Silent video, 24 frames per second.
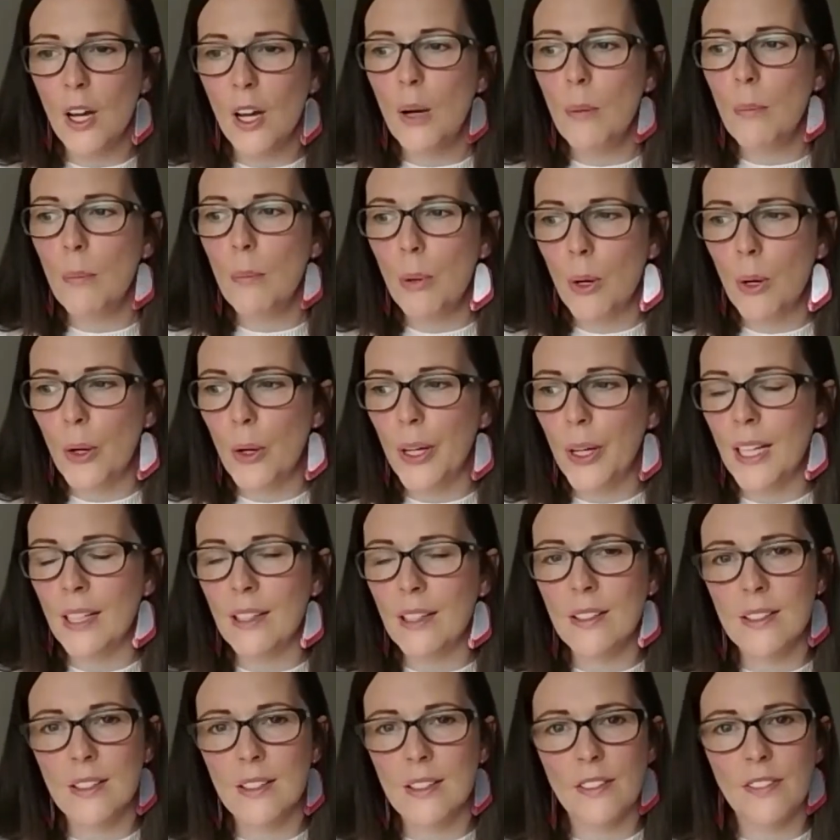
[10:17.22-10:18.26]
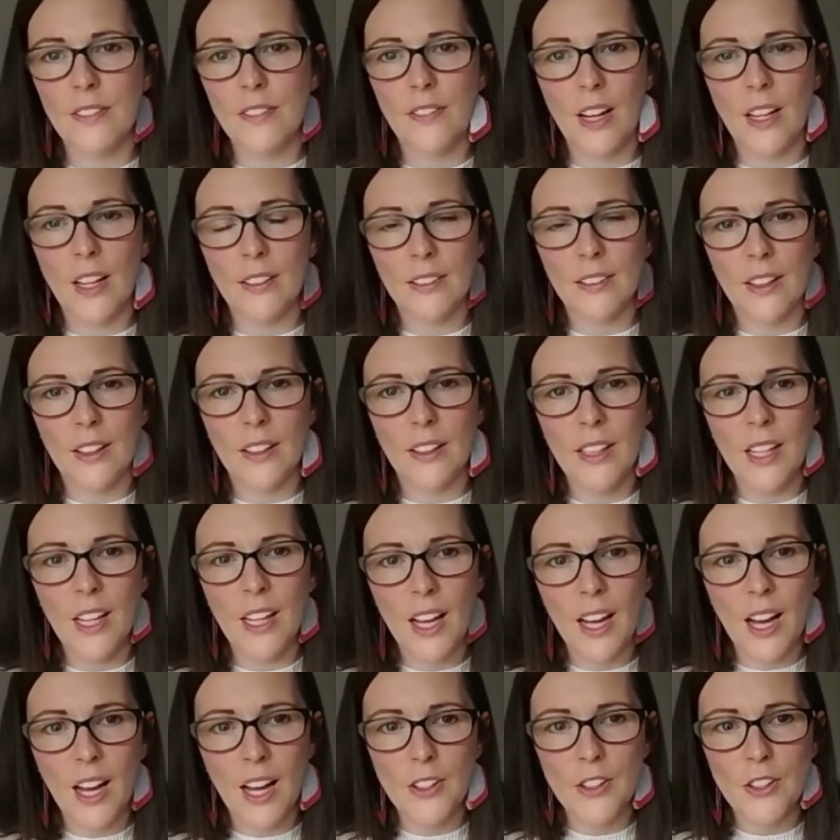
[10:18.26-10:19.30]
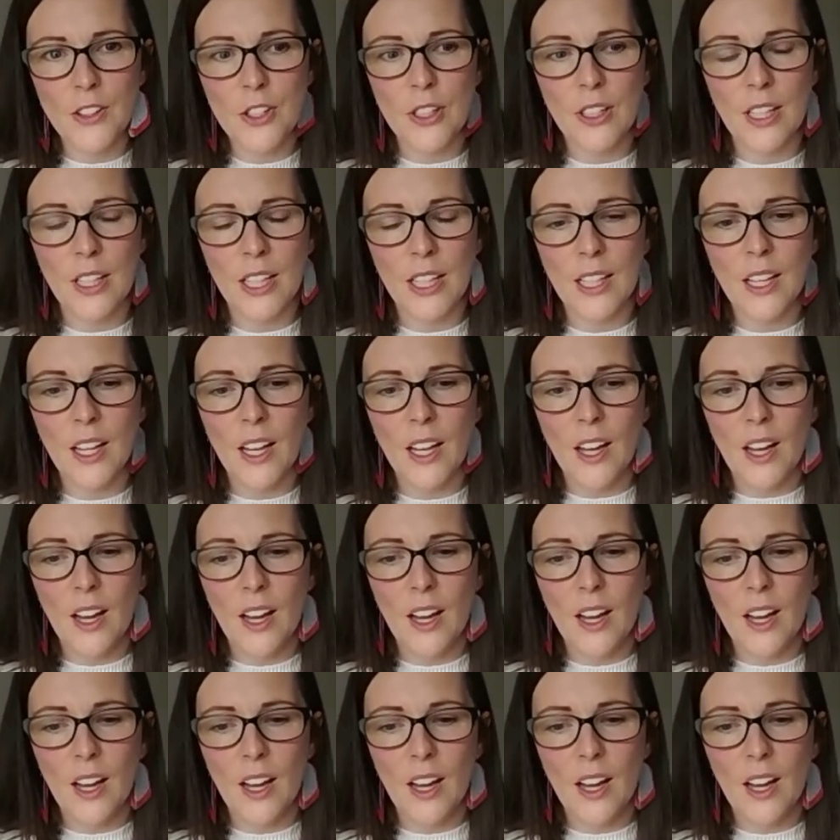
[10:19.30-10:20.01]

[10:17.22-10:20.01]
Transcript: bought into the fact that, actually,